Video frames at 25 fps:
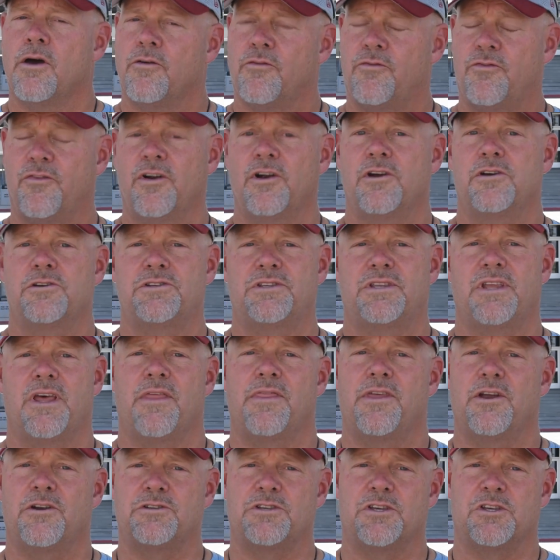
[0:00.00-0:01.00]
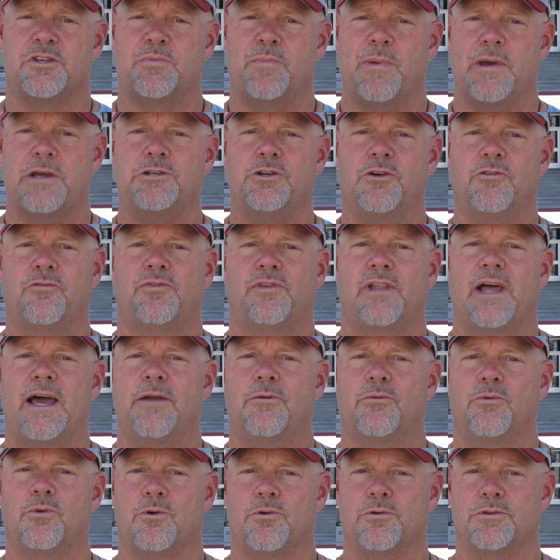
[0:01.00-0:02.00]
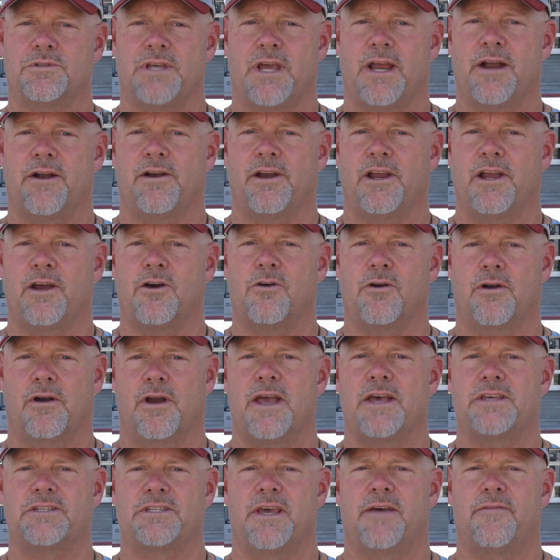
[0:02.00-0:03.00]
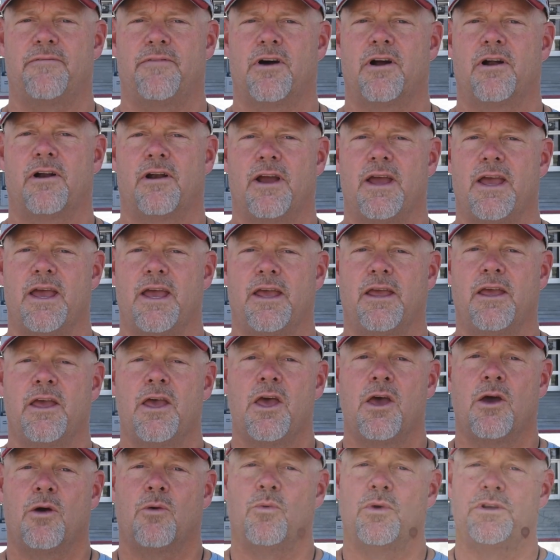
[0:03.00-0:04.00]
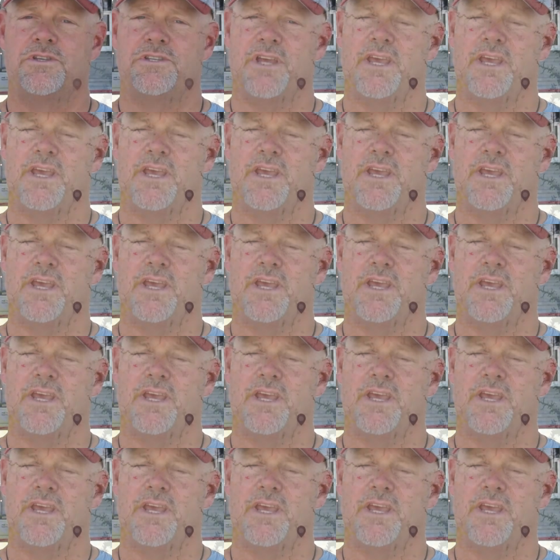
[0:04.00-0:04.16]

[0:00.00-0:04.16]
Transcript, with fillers: First, there's a Special Flight Rules Area, or SFRA, which